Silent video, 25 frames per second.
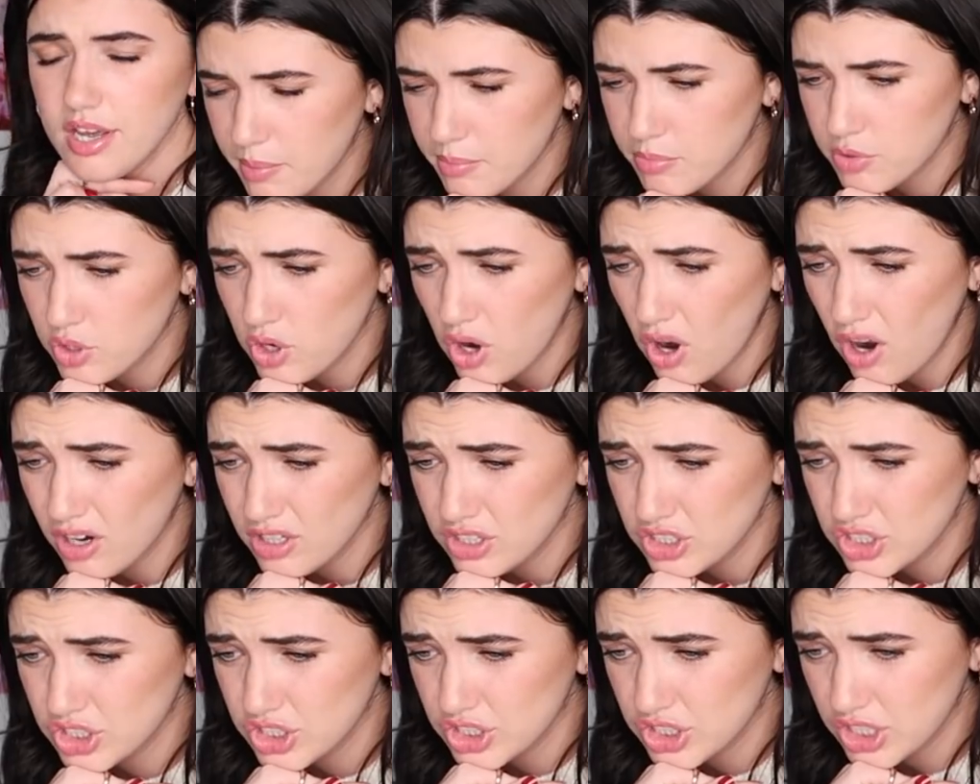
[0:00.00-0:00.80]
I'm
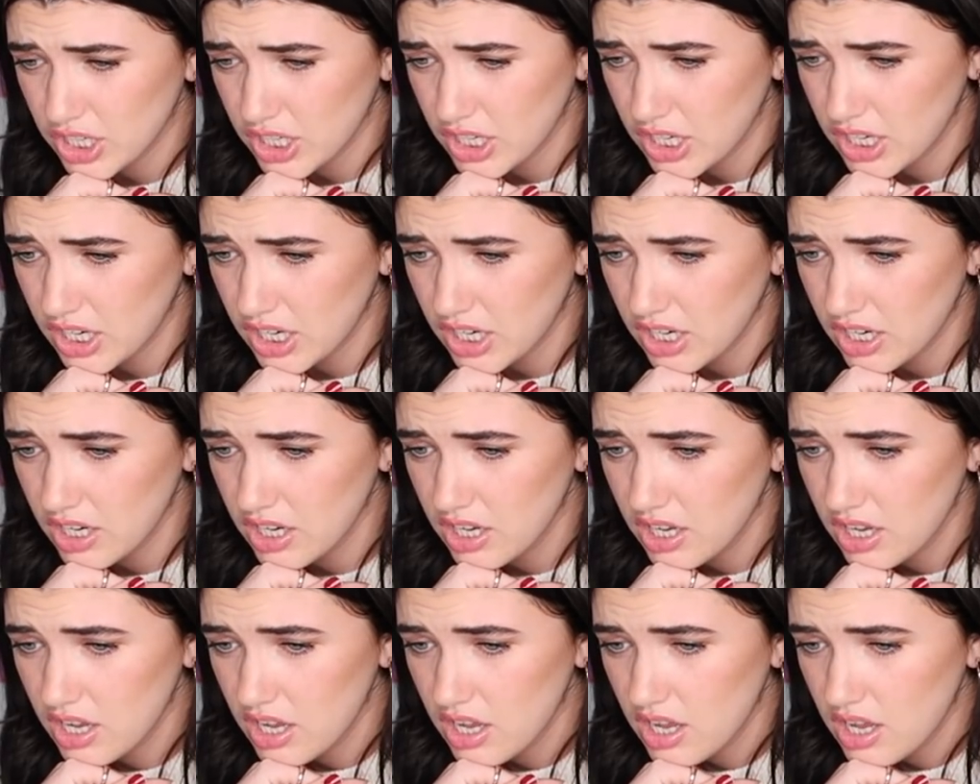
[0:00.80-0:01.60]
not sure
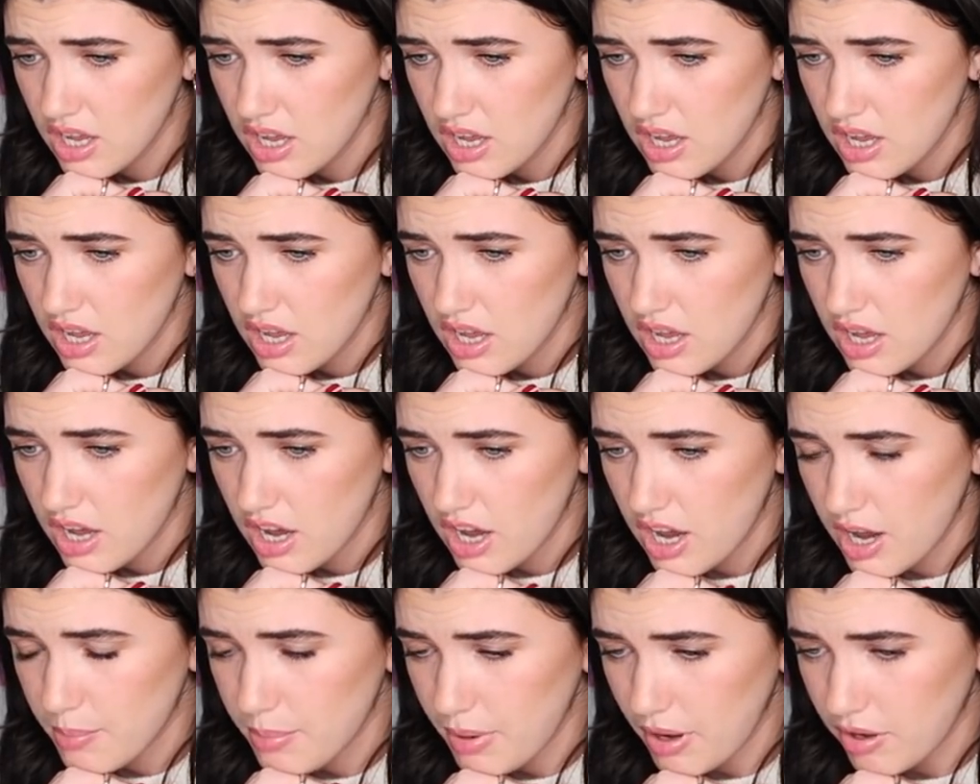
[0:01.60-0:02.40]

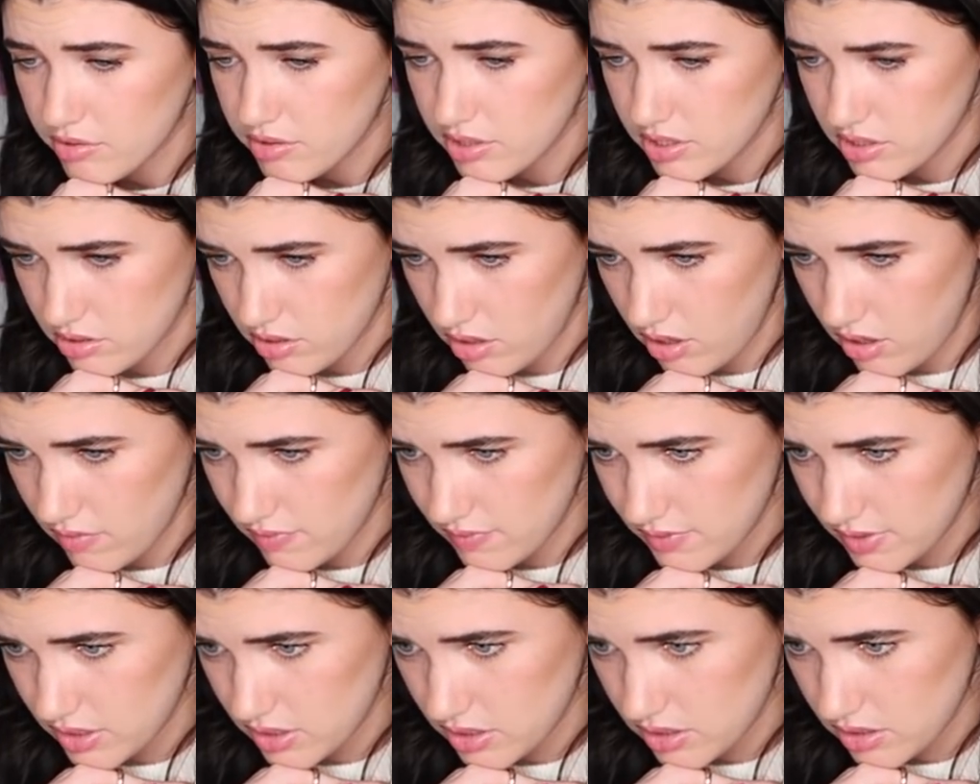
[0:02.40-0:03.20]
about these
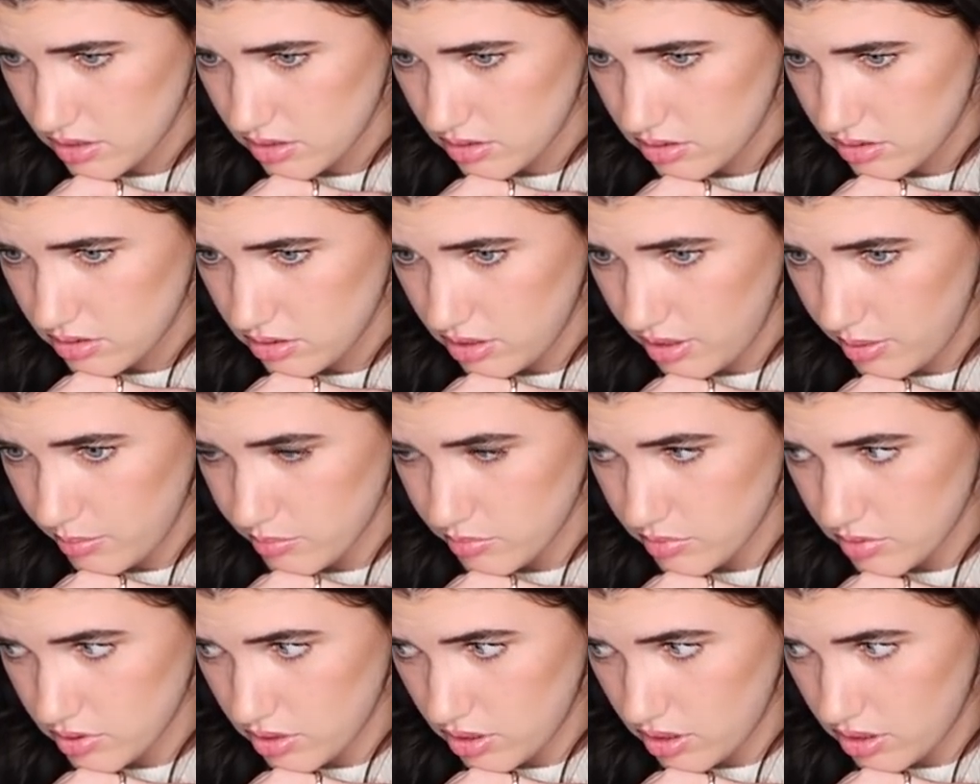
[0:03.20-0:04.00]
Converse. I'm
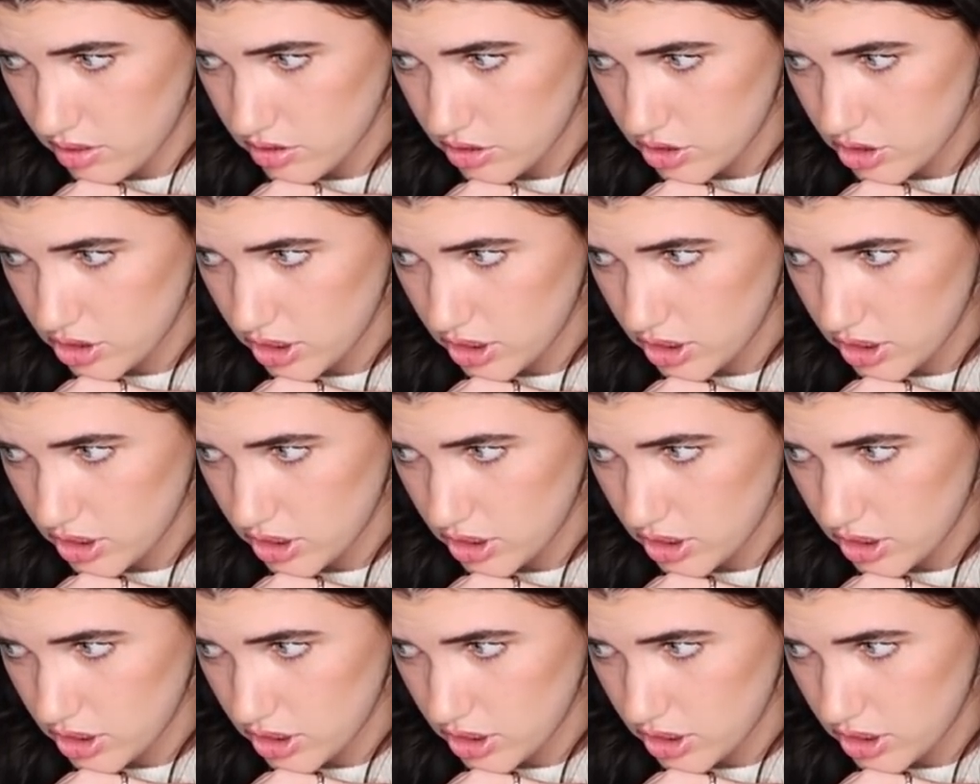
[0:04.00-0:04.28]
not